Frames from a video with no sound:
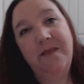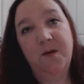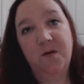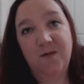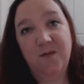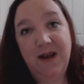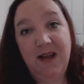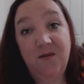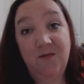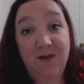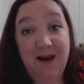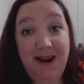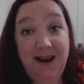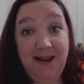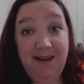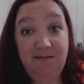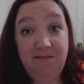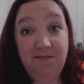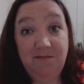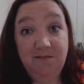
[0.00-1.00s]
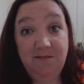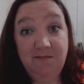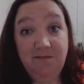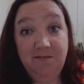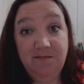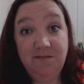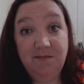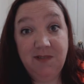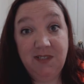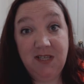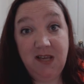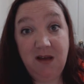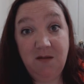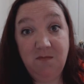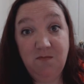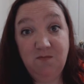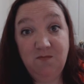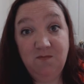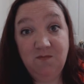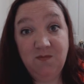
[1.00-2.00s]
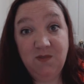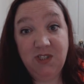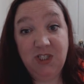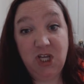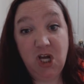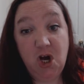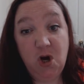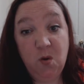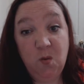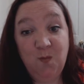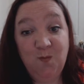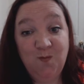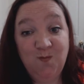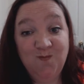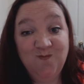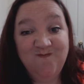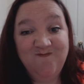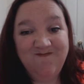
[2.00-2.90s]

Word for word: And the red ran some. So